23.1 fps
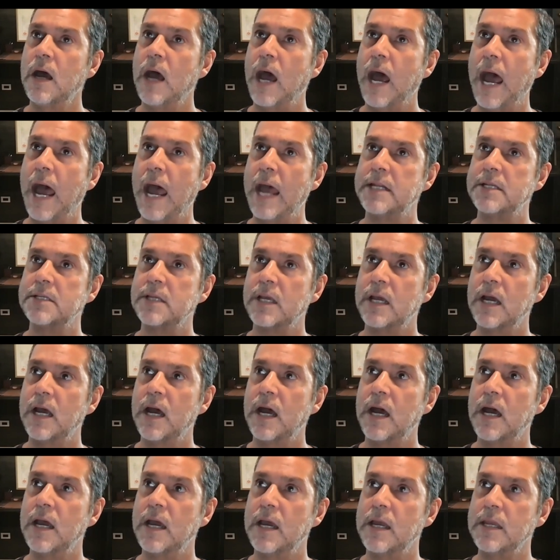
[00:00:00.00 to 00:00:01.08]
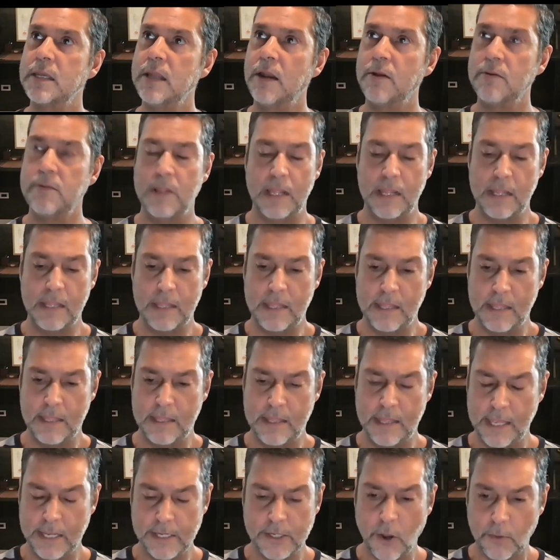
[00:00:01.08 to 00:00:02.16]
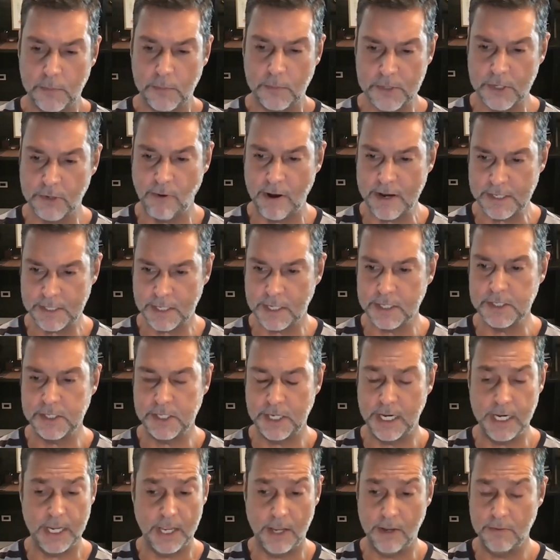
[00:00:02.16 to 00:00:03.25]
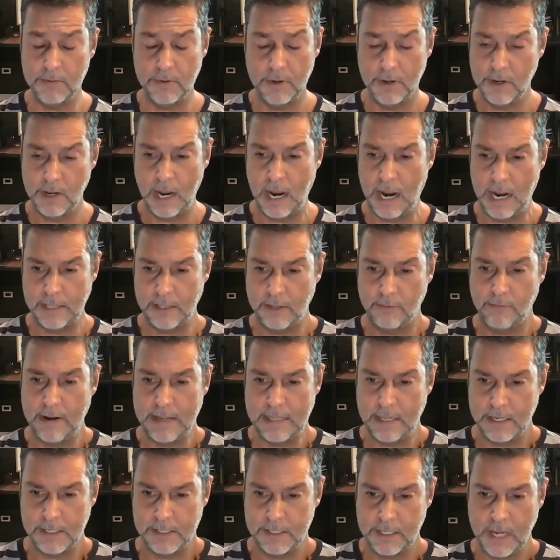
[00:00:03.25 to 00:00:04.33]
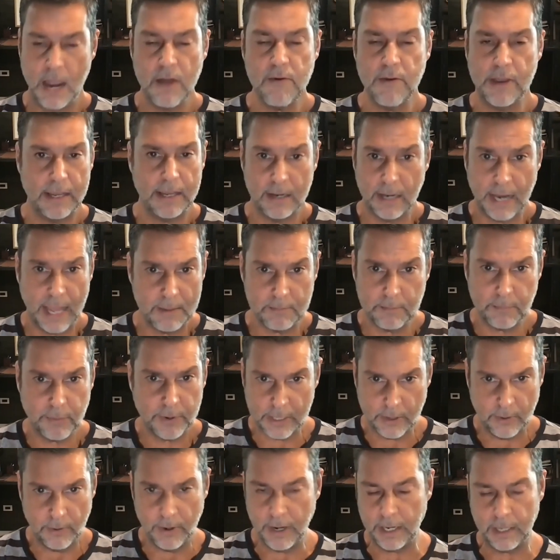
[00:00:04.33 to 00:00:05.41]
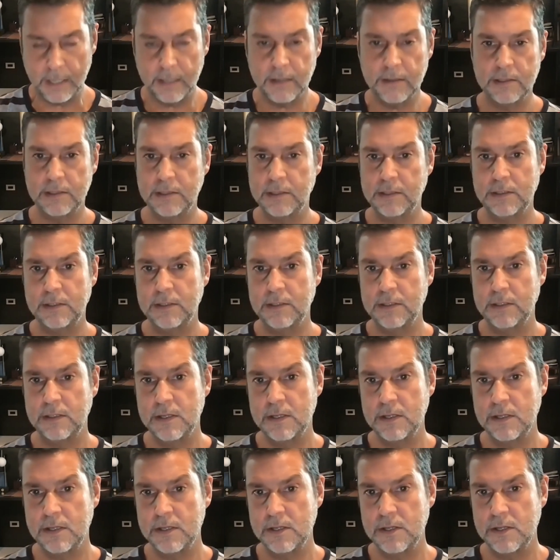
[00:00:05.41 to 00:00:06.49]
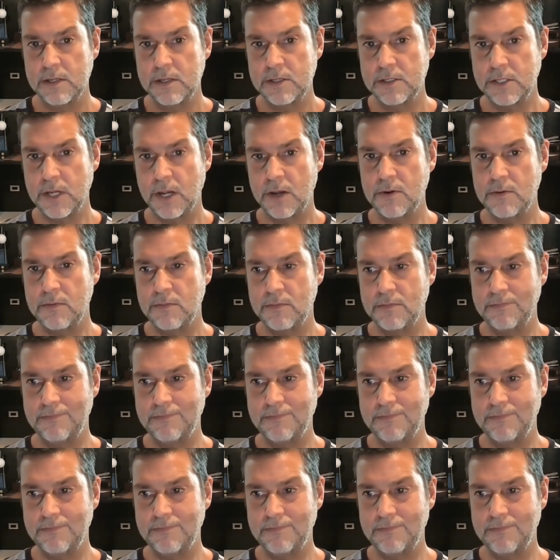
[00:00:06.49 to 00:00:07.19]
and you know the adoption rates continue at the rate that it's going, it'll happen pretty quick. So